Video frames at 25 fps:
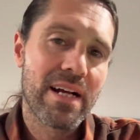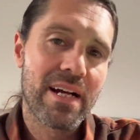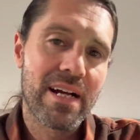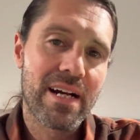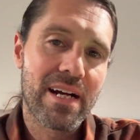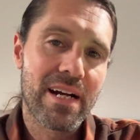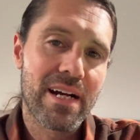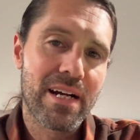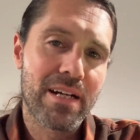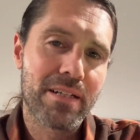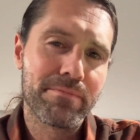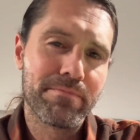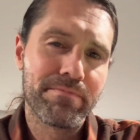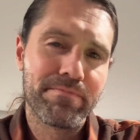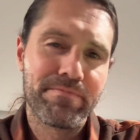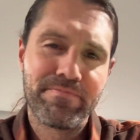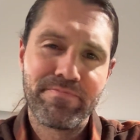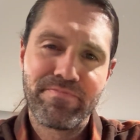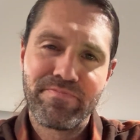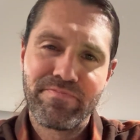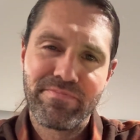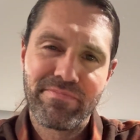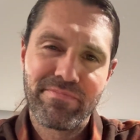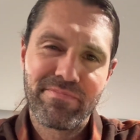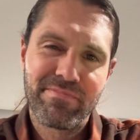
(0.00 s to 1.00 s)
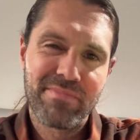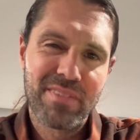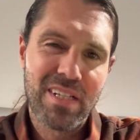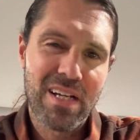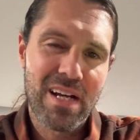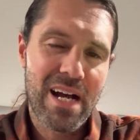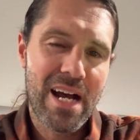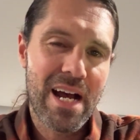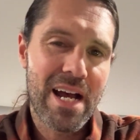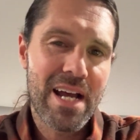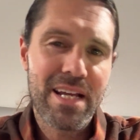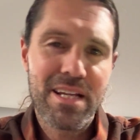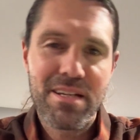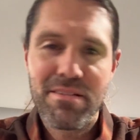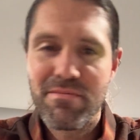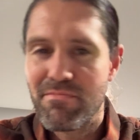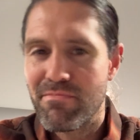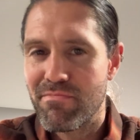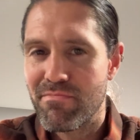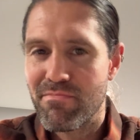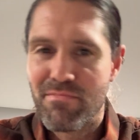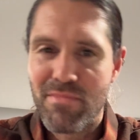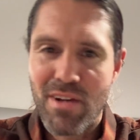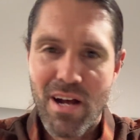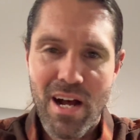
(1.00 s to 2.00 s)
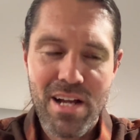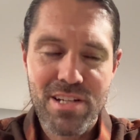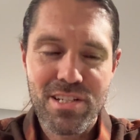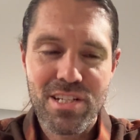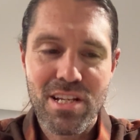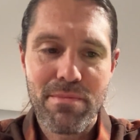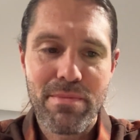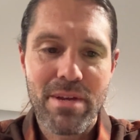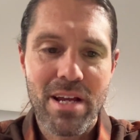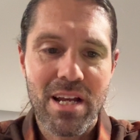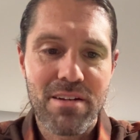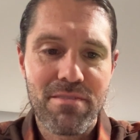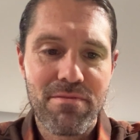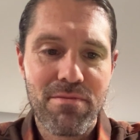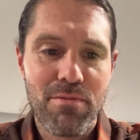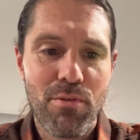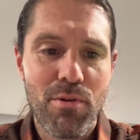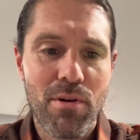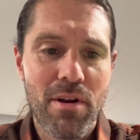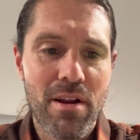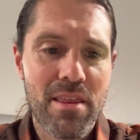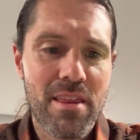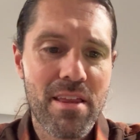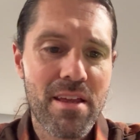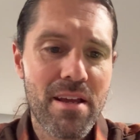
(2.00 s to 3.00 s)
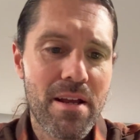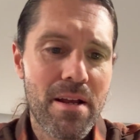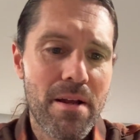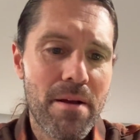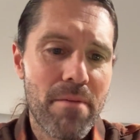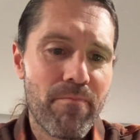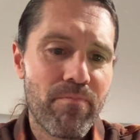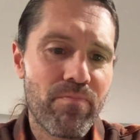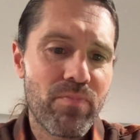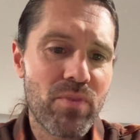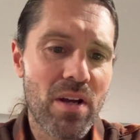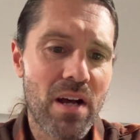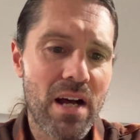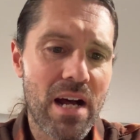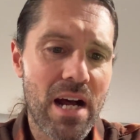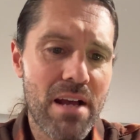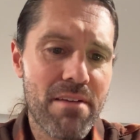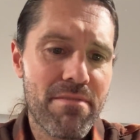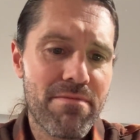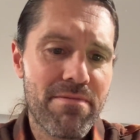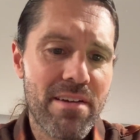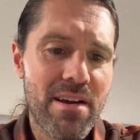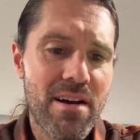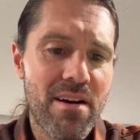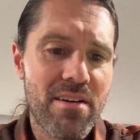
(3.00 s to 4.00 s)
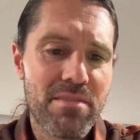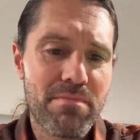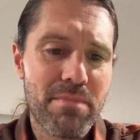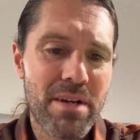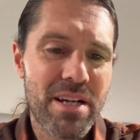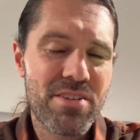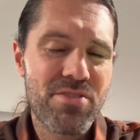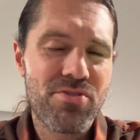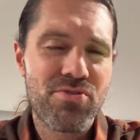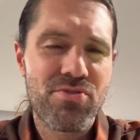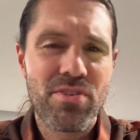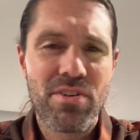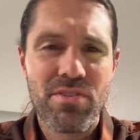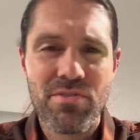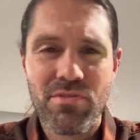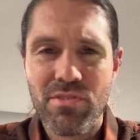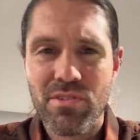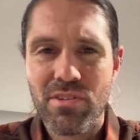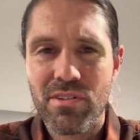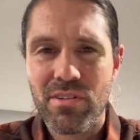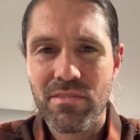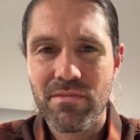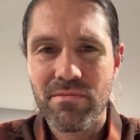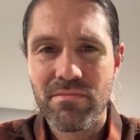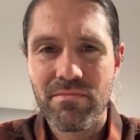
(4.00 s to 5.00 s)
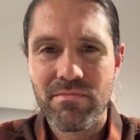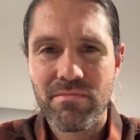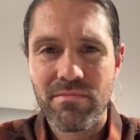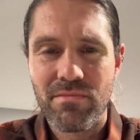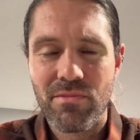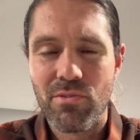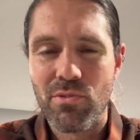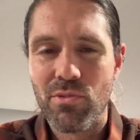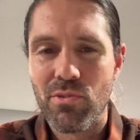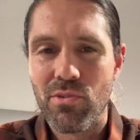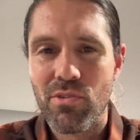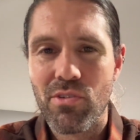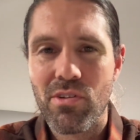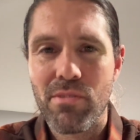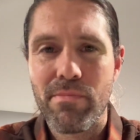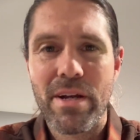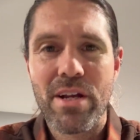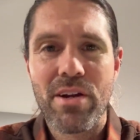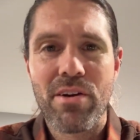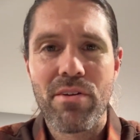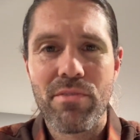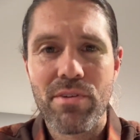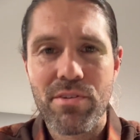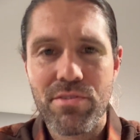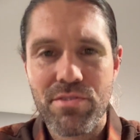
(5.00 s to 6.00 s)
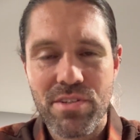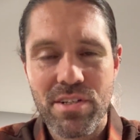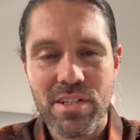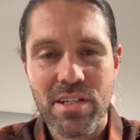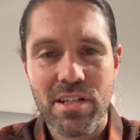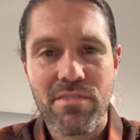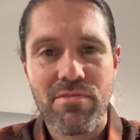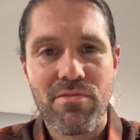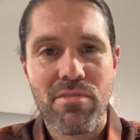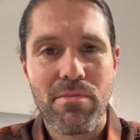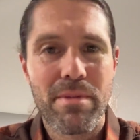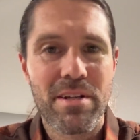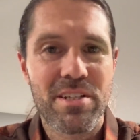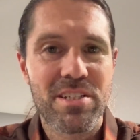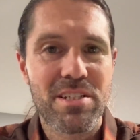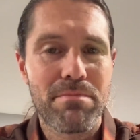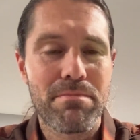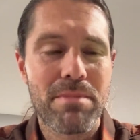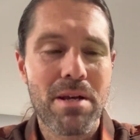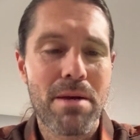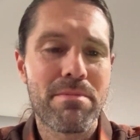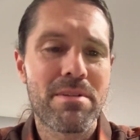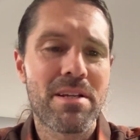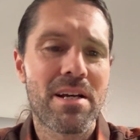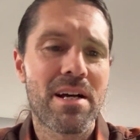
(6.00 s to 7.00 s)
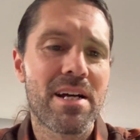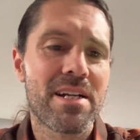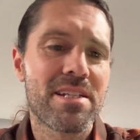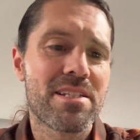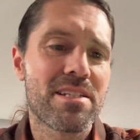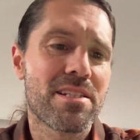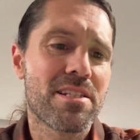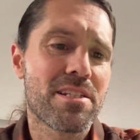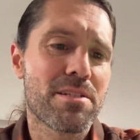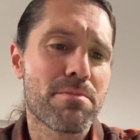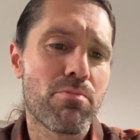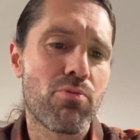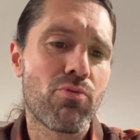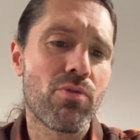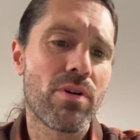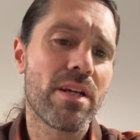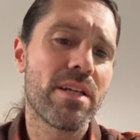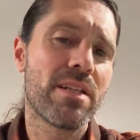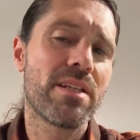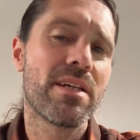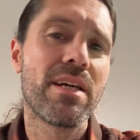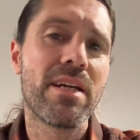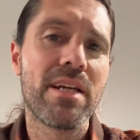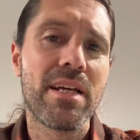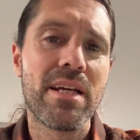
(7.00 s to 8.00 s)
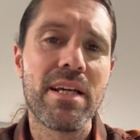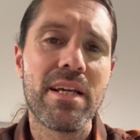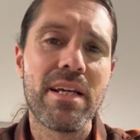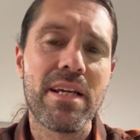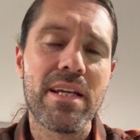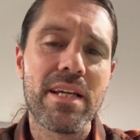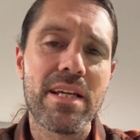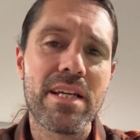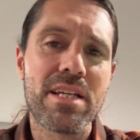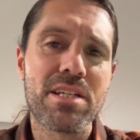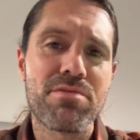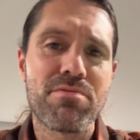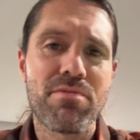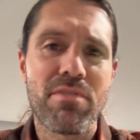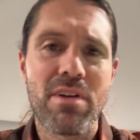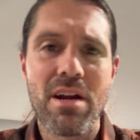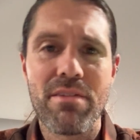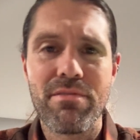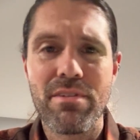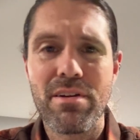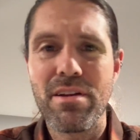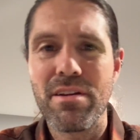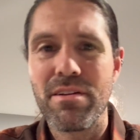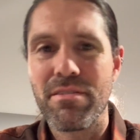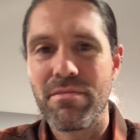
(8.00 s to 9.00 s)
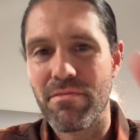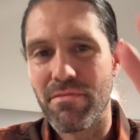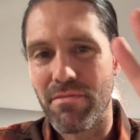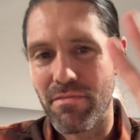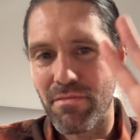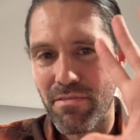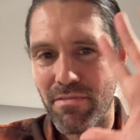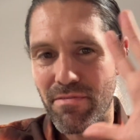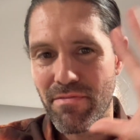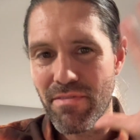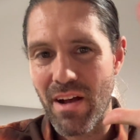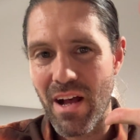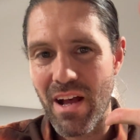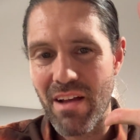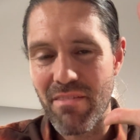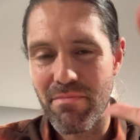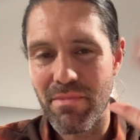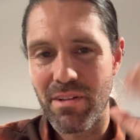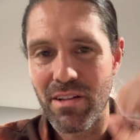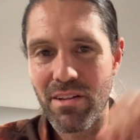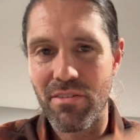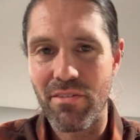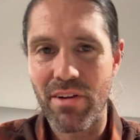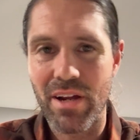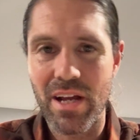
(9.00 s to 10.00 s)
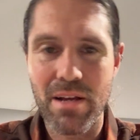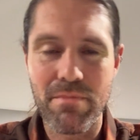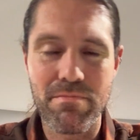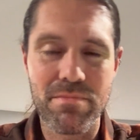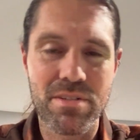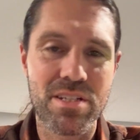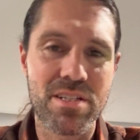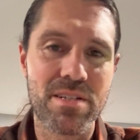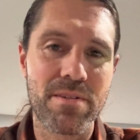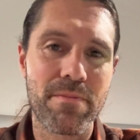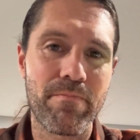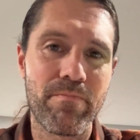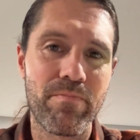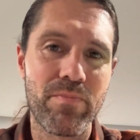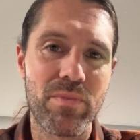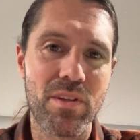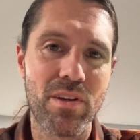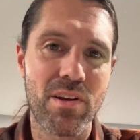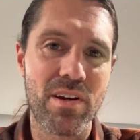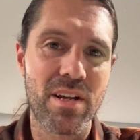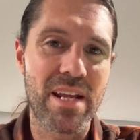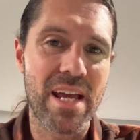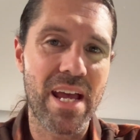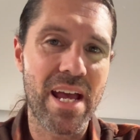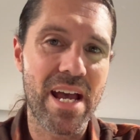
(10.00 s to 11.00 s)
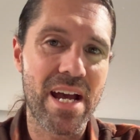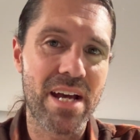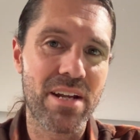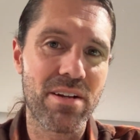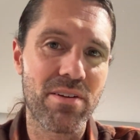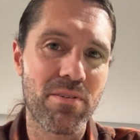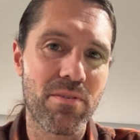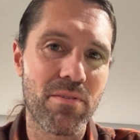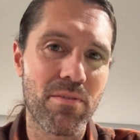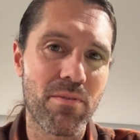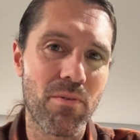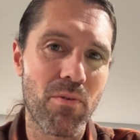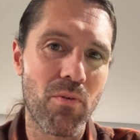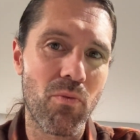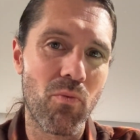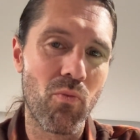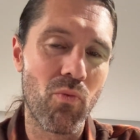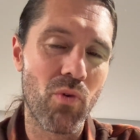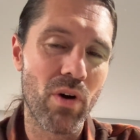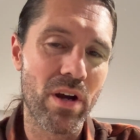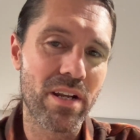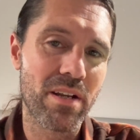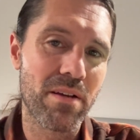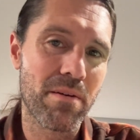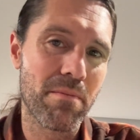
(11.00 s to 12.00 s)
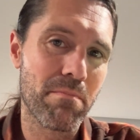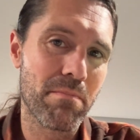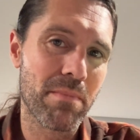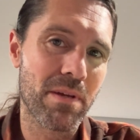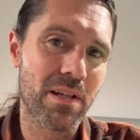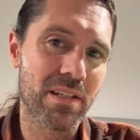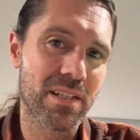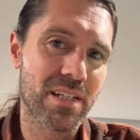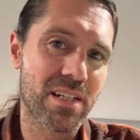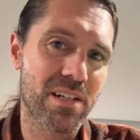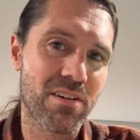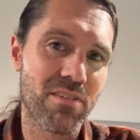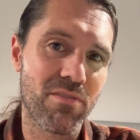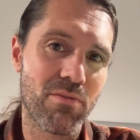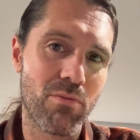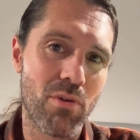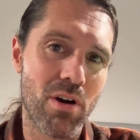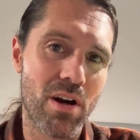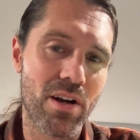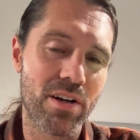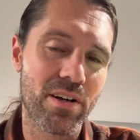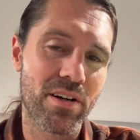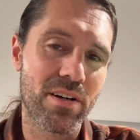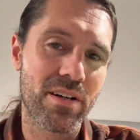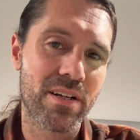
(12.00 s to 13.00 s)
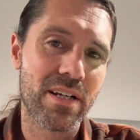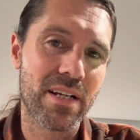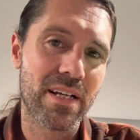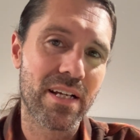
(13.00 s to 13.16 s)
I oscillate back and forth. I found my general rule, my heuristic for mixing peptides at this point is for every 5 milligrams, you're gonna add 1 milliliter of water.